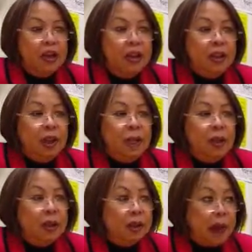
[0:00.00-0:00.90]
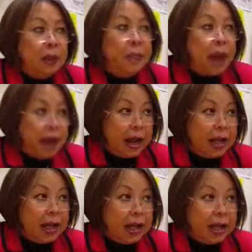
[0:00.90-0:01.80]
She said, "Because I'm
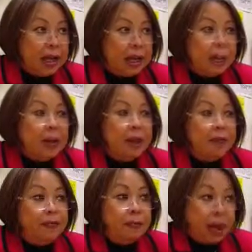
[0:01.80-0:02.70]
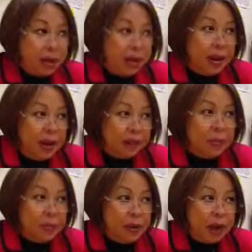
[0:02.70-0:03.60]
black, my mother left
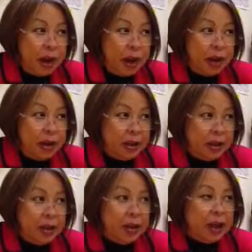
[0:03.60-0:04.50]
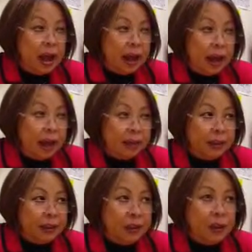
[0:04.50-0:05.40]
me behind. The other half
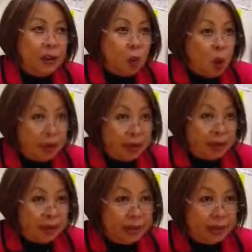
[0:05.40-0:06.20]
sister is white."